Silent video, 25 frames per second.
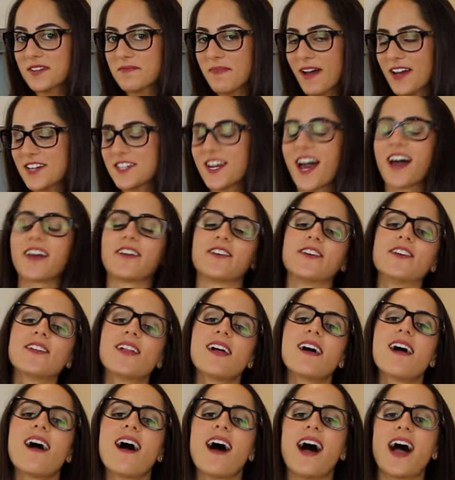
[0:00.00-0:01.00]
to my channel.
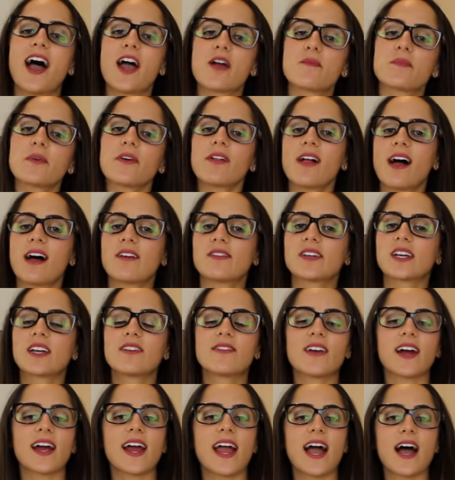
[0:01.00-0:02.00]
I hope you're all having a
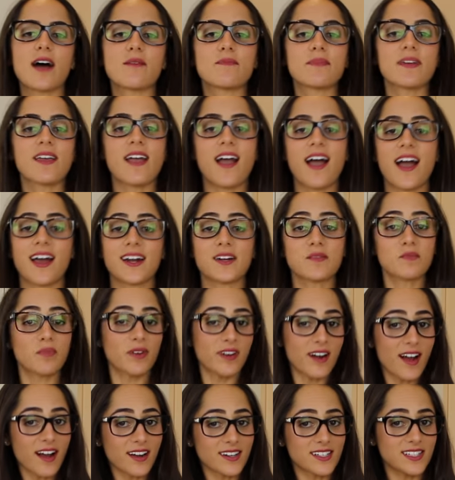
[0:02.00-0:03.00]
very happy and
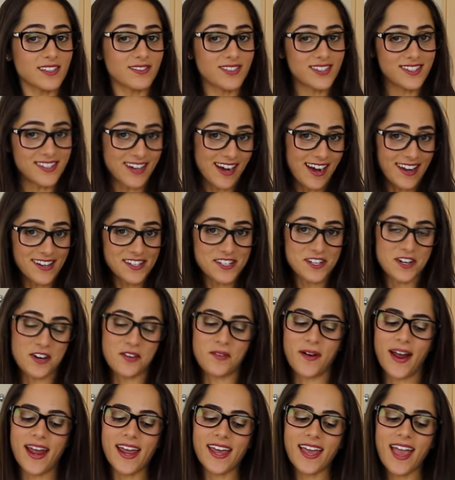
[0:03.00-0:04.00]
productive start to your
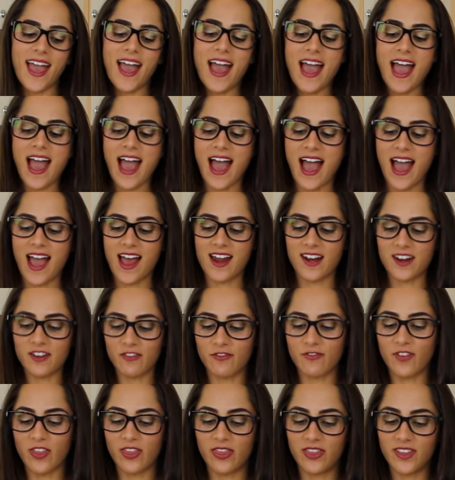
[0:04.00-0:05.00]
week, and
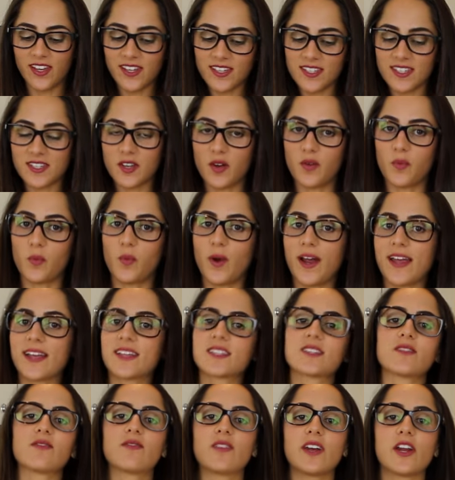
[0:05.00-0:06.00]
for this
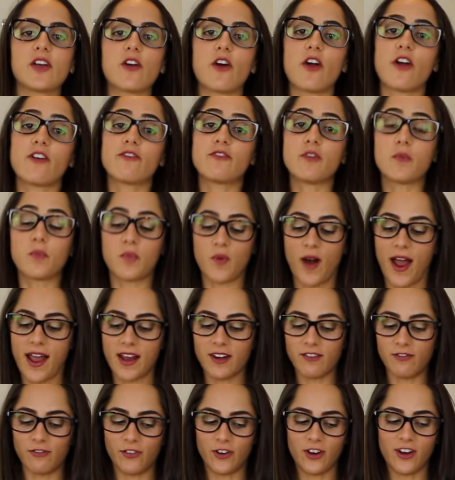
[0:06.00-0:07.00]
week's video for
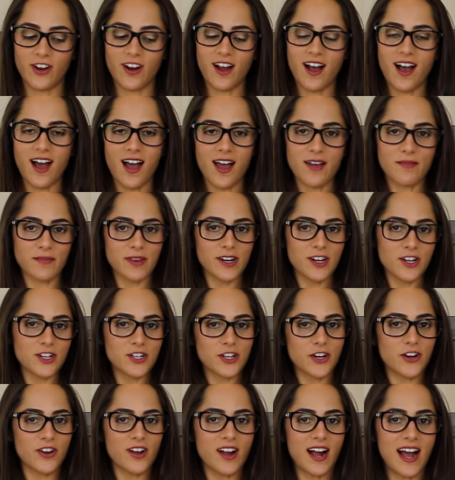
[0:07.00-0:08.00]
Brainfood, I'm going to
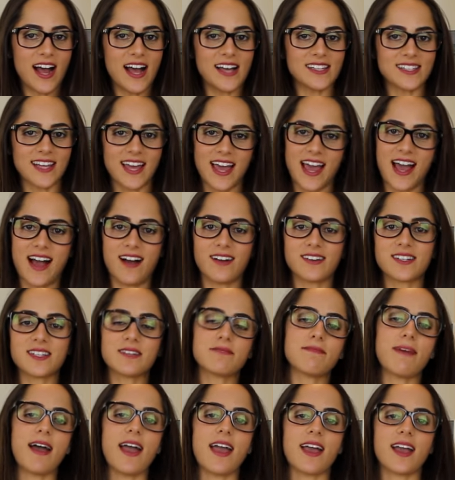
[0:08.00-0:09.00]
show you guys how
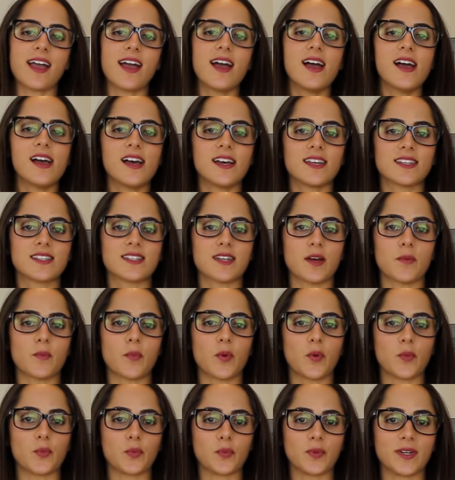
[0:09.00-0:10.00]
to make
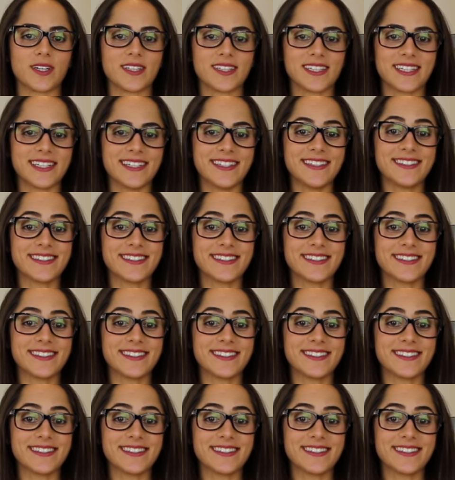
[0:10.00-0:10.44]
some really